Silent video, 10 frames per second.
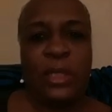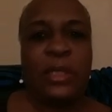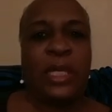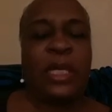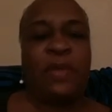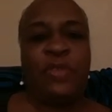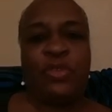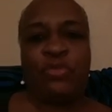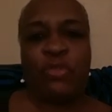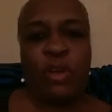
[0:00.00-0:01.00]
They give you
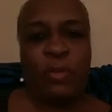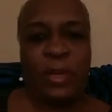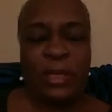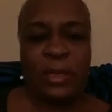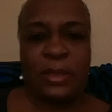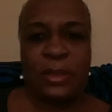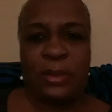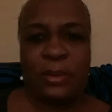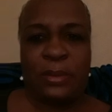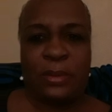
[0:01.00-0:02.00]
strong
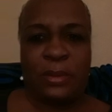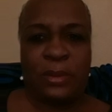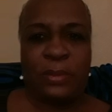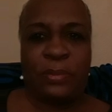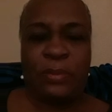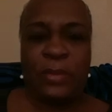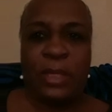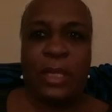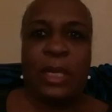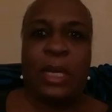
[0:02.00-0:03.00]
medicine.
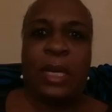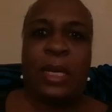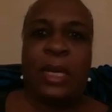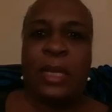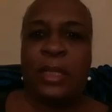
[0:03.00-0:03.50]
And